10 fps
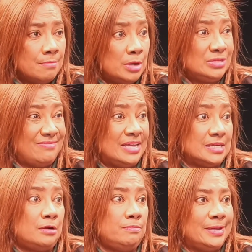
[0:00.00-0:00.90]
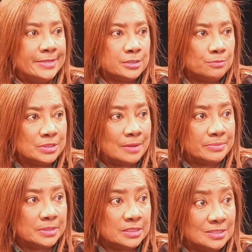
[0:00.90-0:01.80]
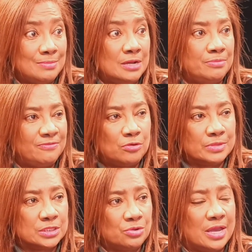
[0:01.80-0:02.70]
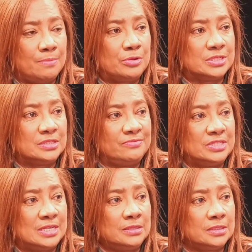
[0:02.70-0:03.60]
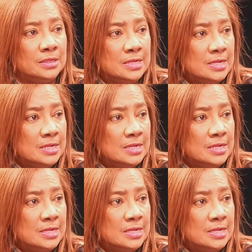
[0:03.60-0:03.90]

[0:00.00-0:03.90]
motivate our players to put up a similar performance to get a positive result.